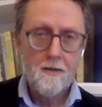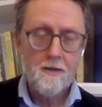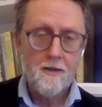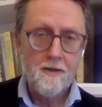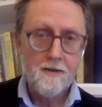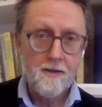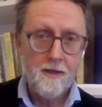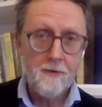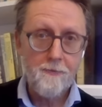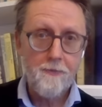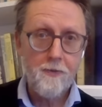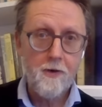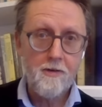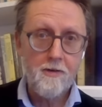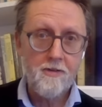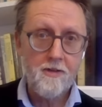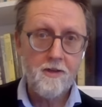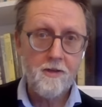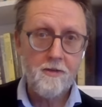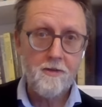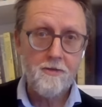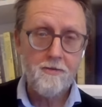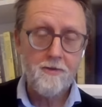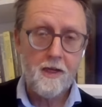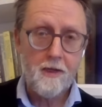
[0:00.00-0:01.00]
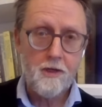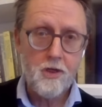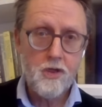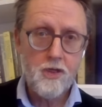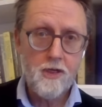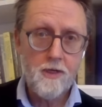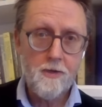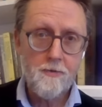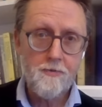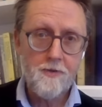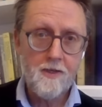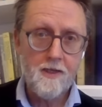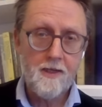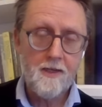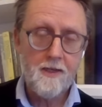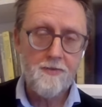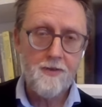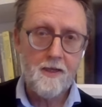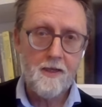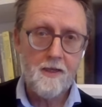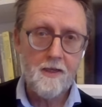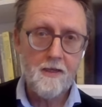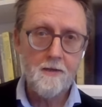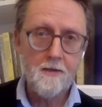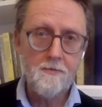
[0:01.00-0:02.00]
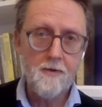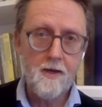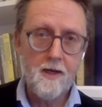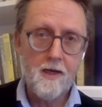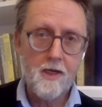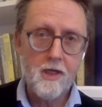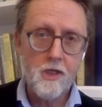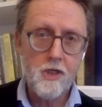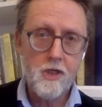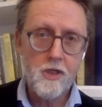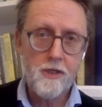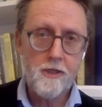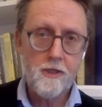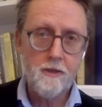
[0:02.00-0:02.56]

The difference is they shifted at the end of last